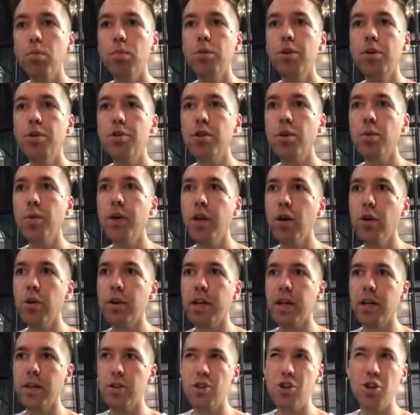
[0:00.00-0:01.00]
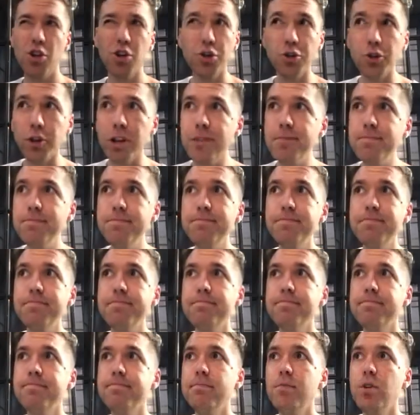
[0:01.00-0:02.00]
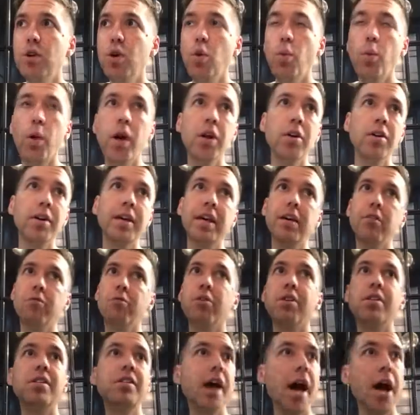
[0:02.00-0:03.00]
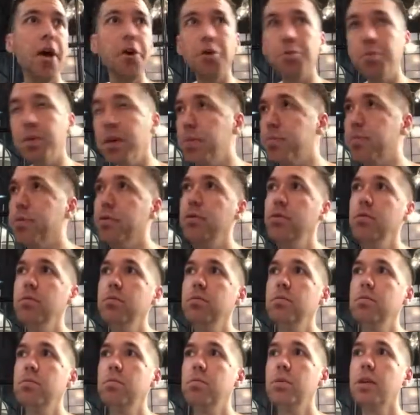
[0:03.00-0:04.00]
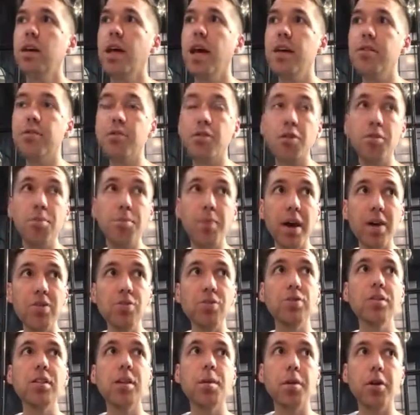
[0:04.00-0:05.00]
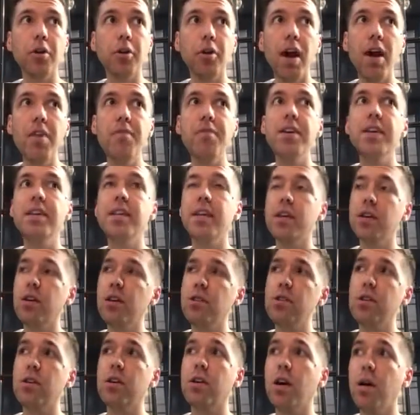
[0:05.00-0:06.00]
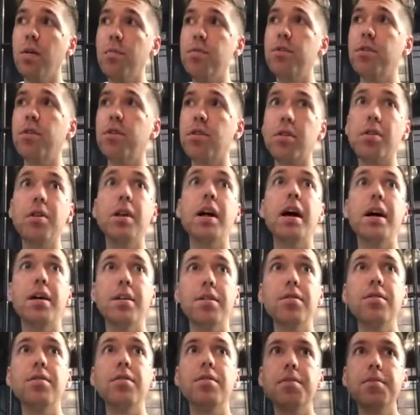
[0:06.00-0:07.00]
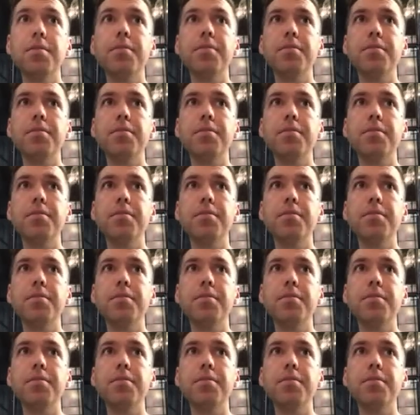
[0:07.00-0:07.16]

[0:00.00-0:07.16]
Usually we don't get children. We don't get retired people. Okay, it's a special demographic that usually comes to this class.